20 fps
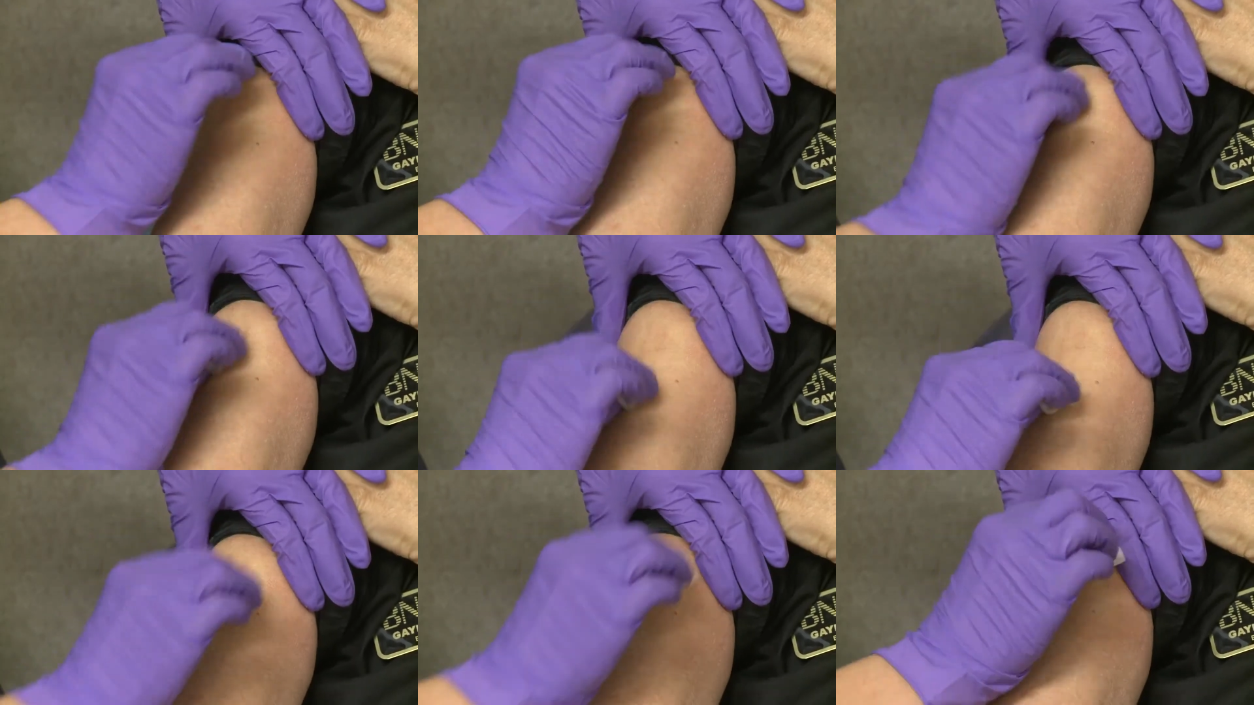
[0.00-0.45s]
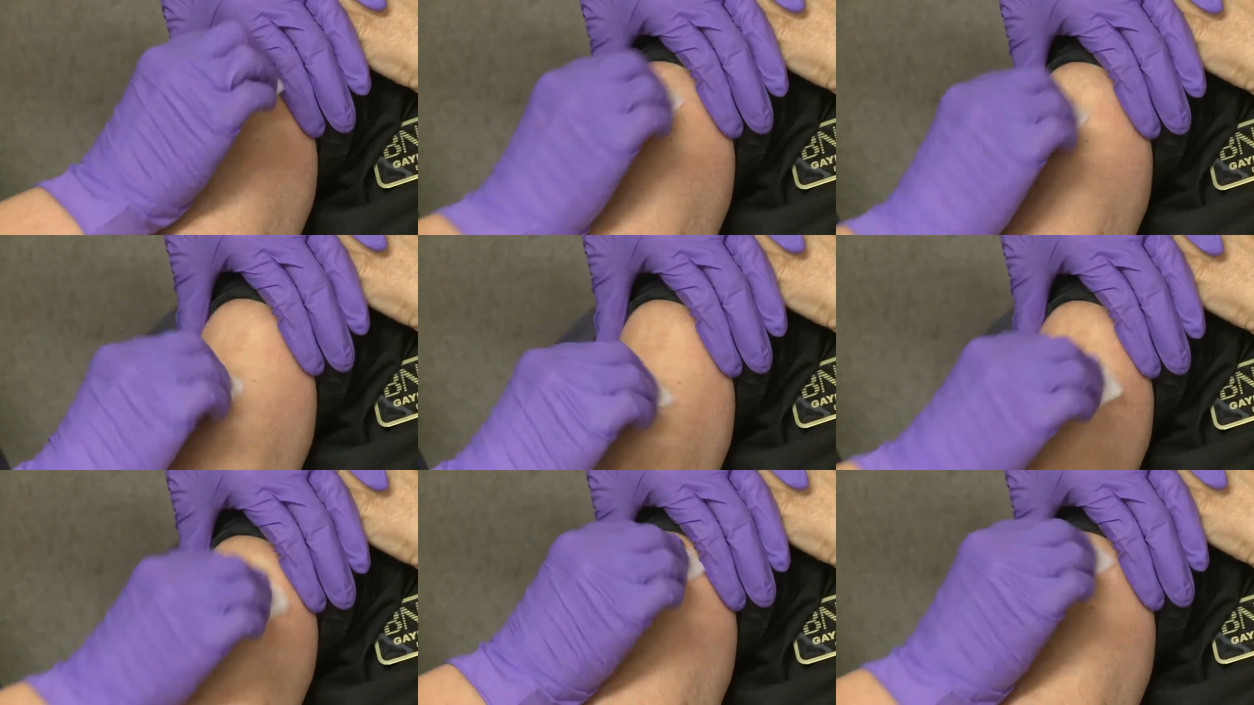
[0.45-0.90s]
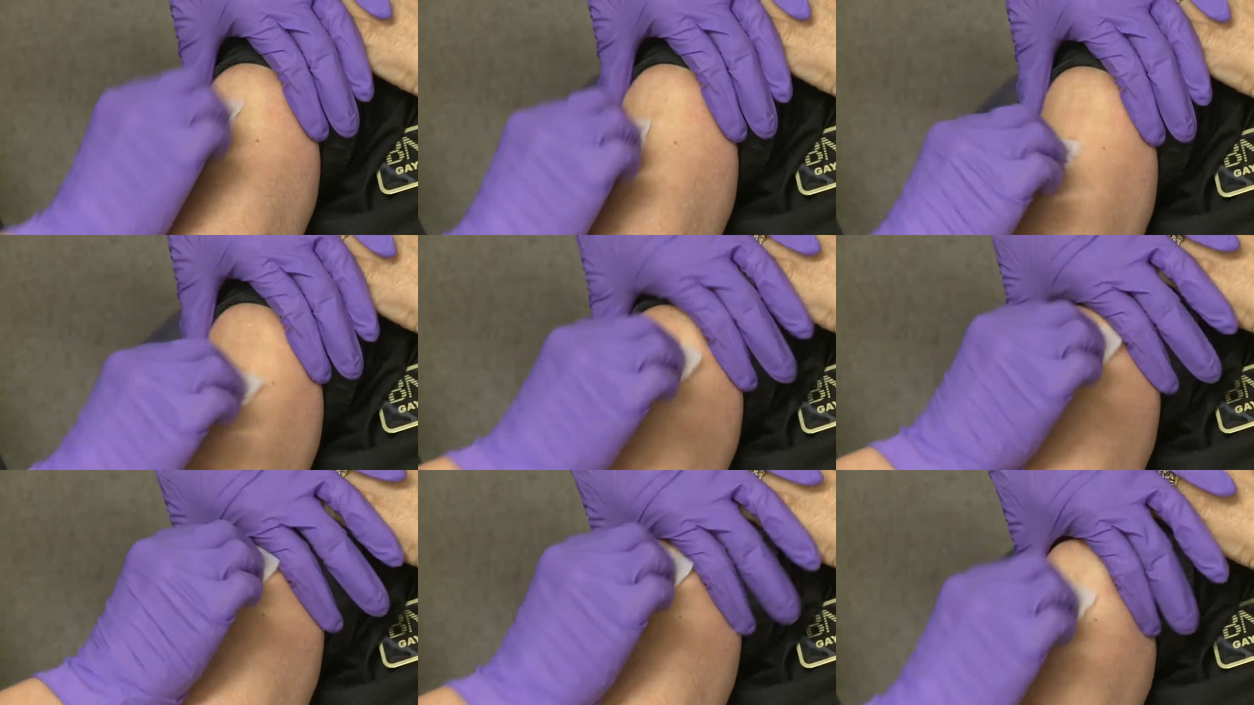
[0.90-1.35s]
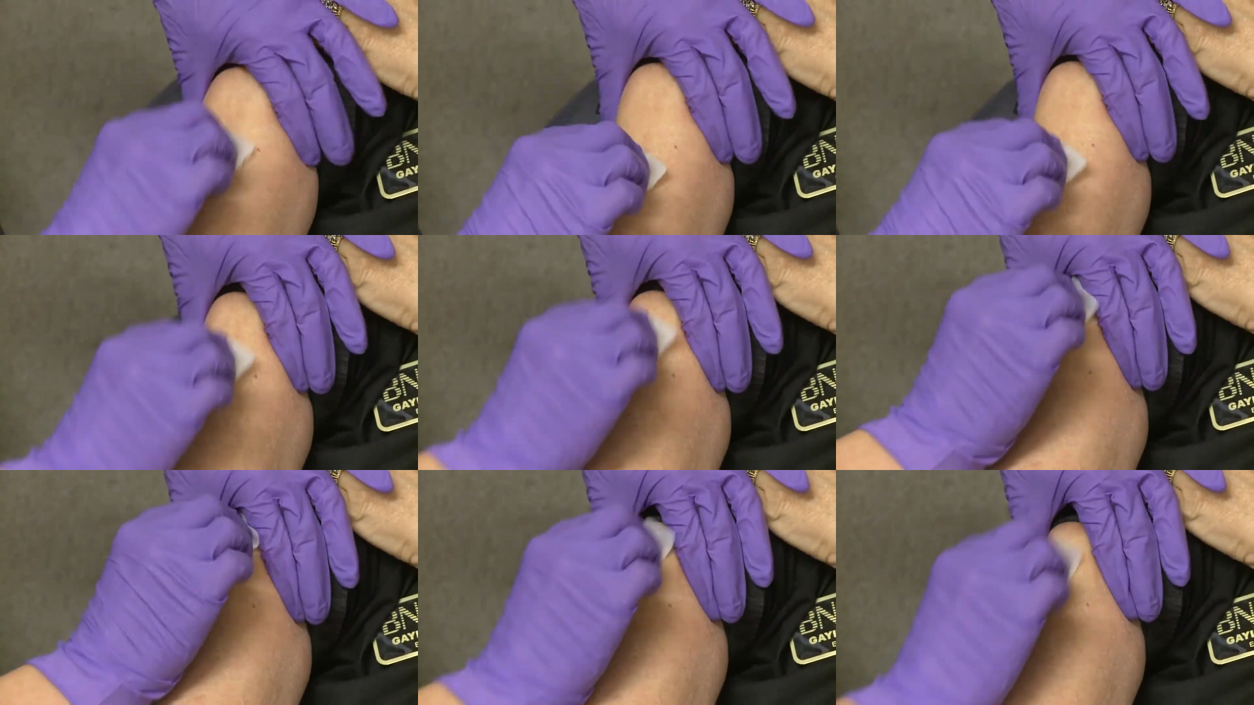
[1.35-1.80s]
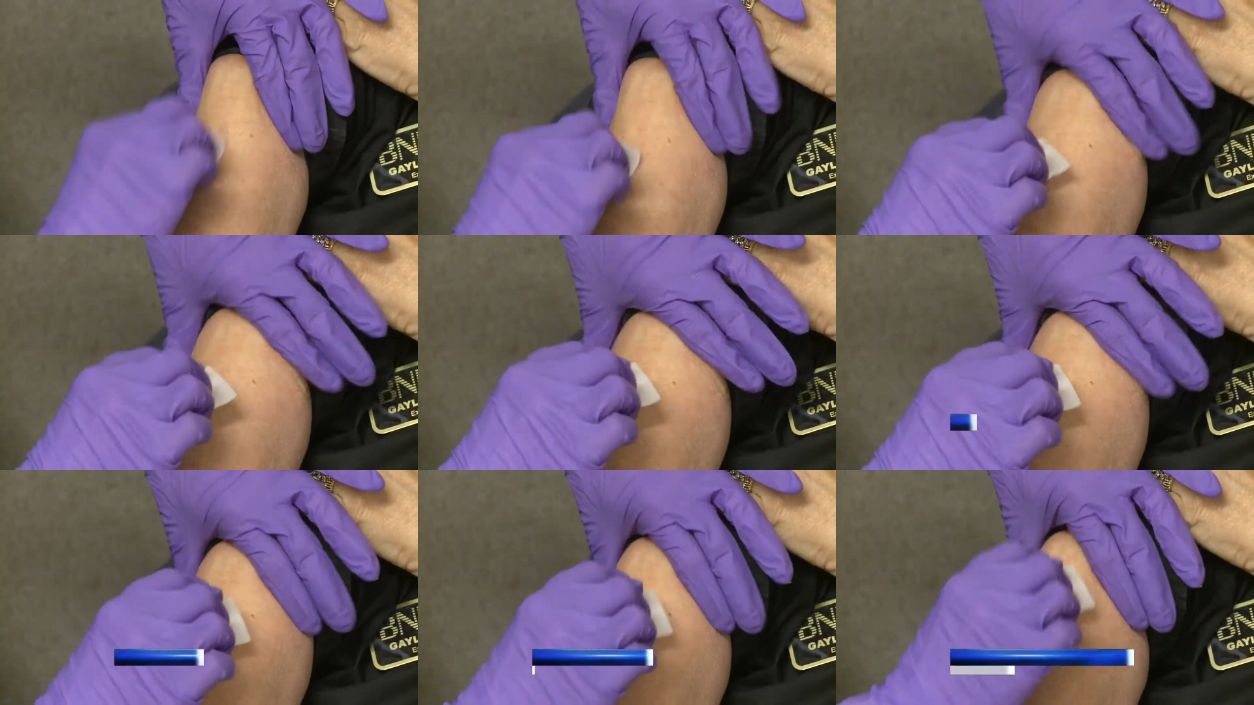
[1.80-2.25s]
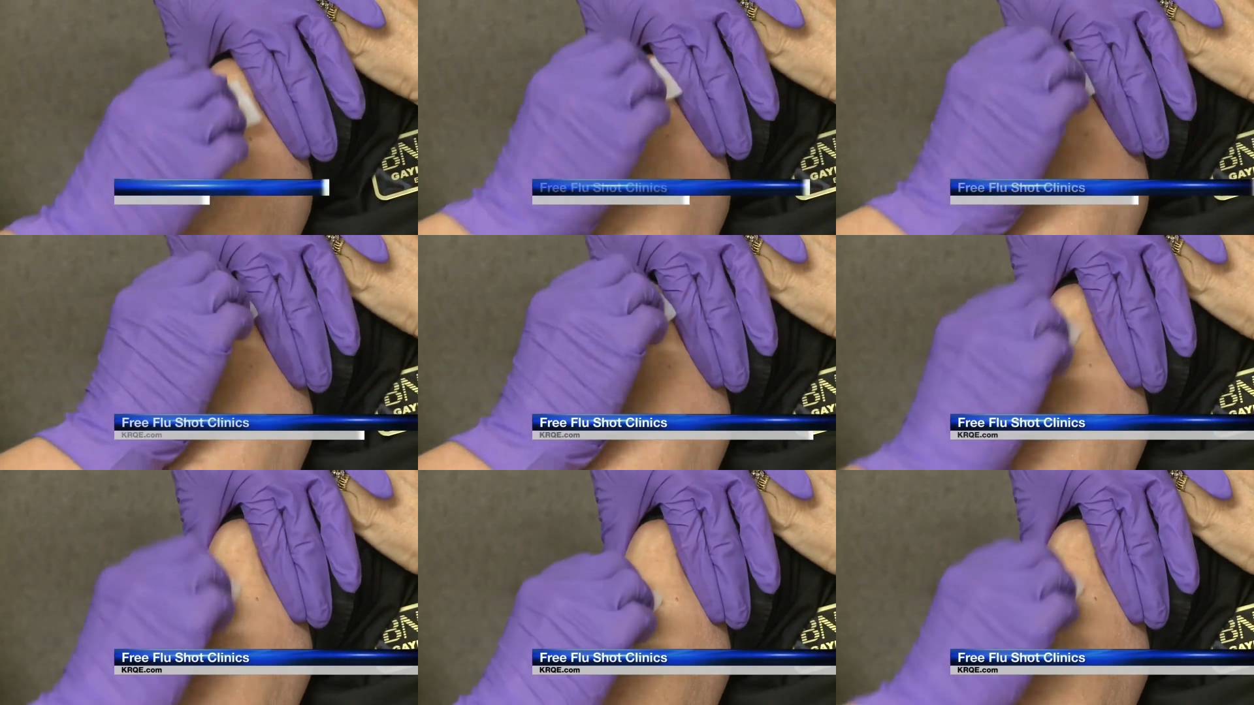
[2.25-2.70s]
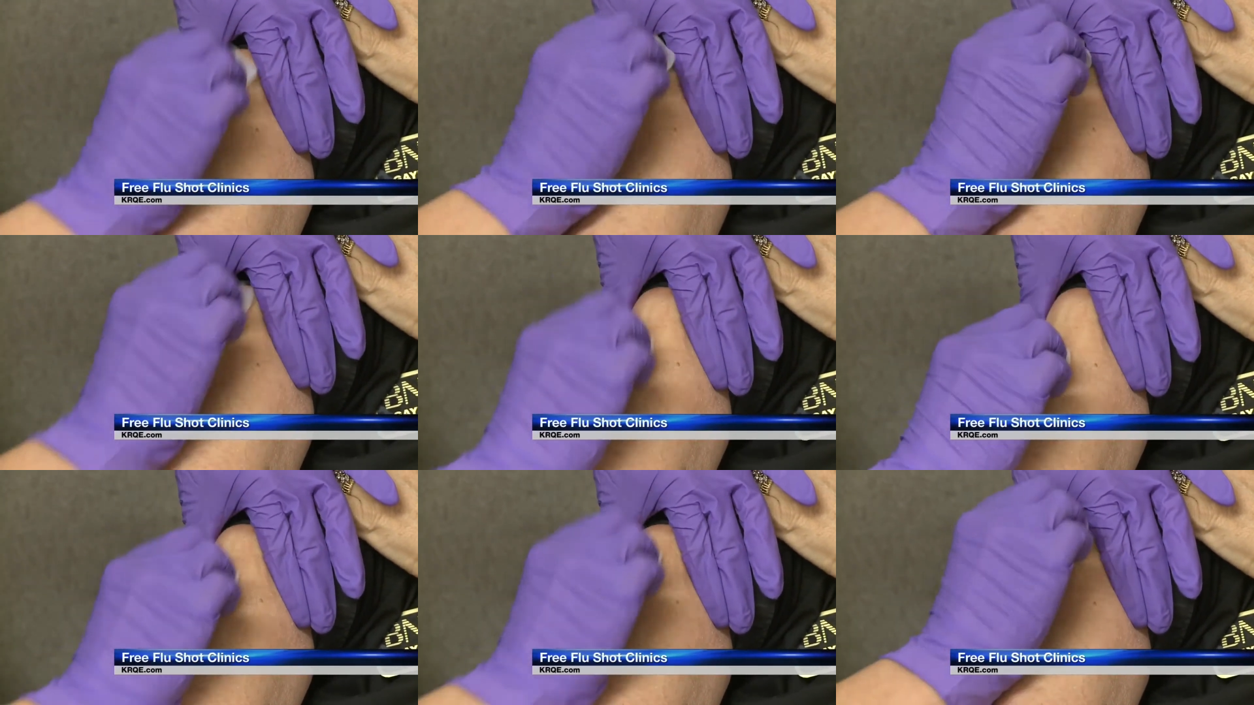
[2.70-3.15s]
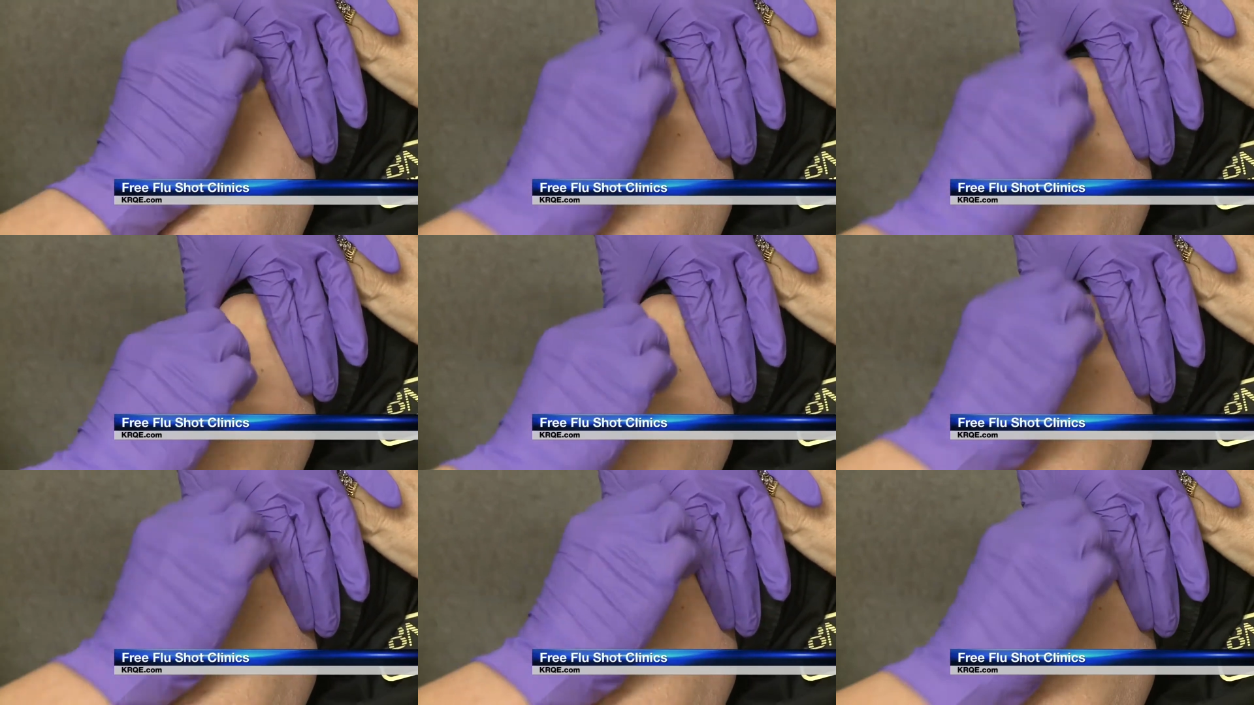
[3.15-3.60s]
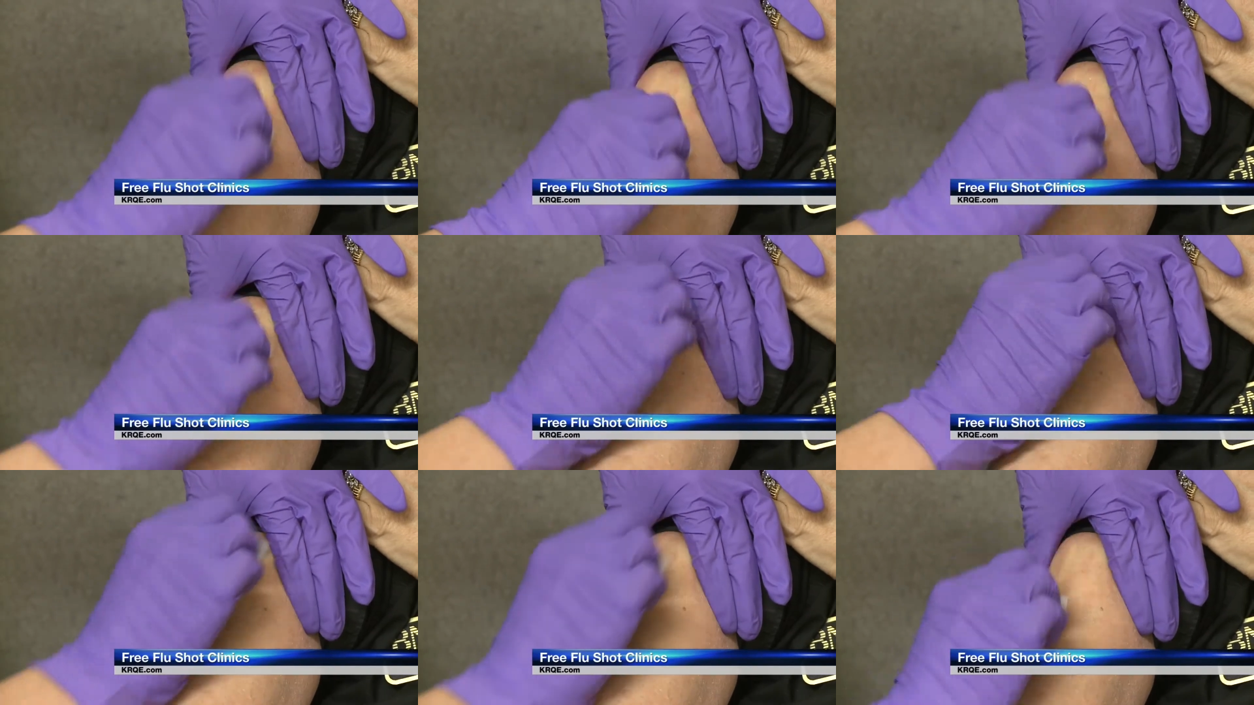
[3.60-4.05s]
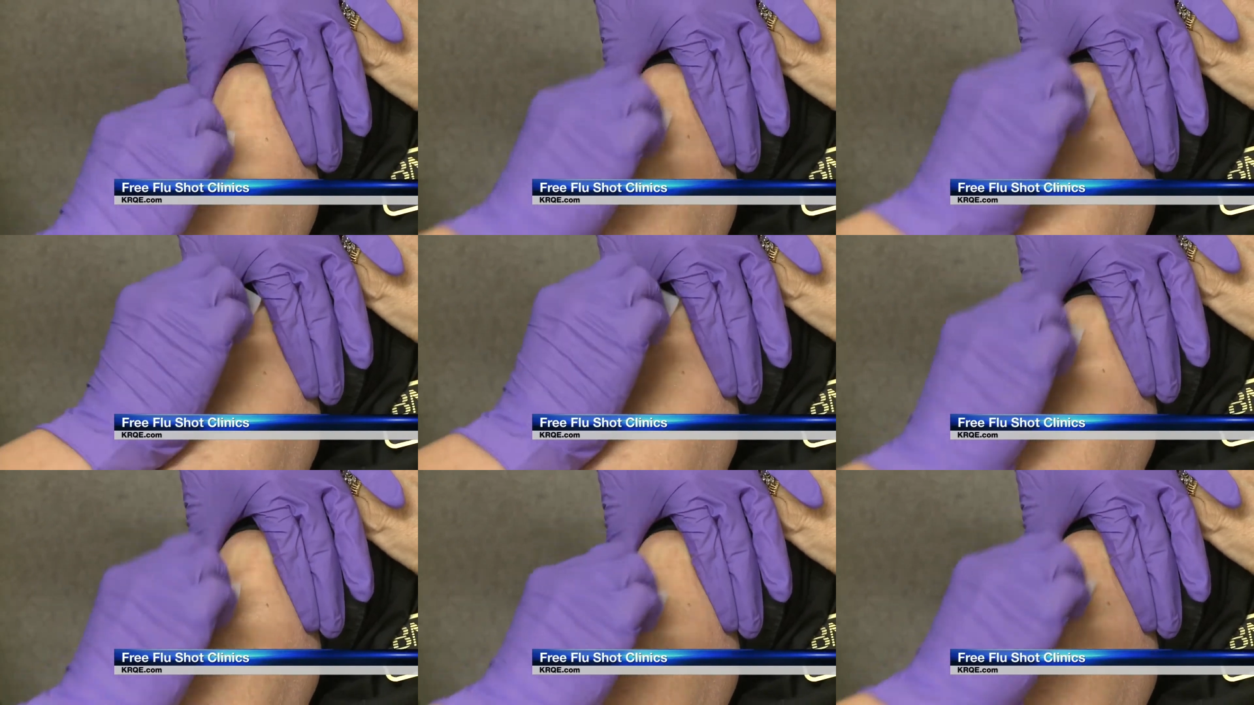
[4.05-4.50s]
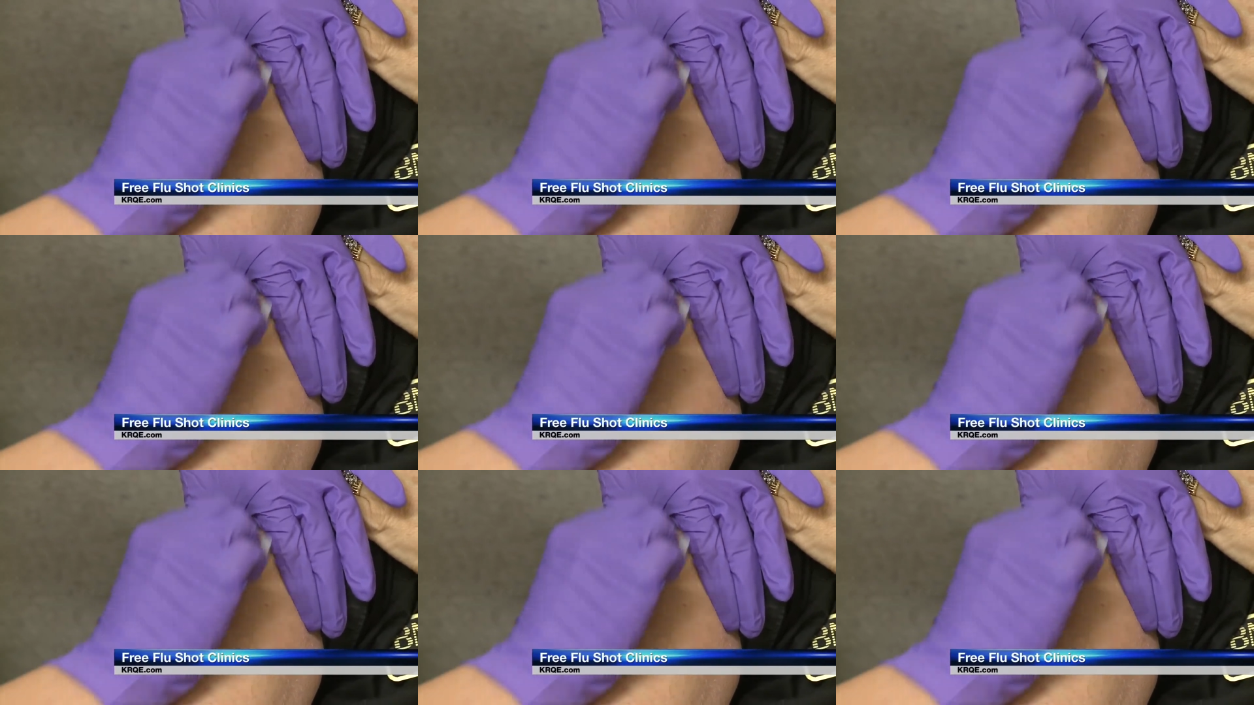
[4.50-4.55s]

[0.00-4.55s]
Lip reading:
No face is visible, so there are no lips to read.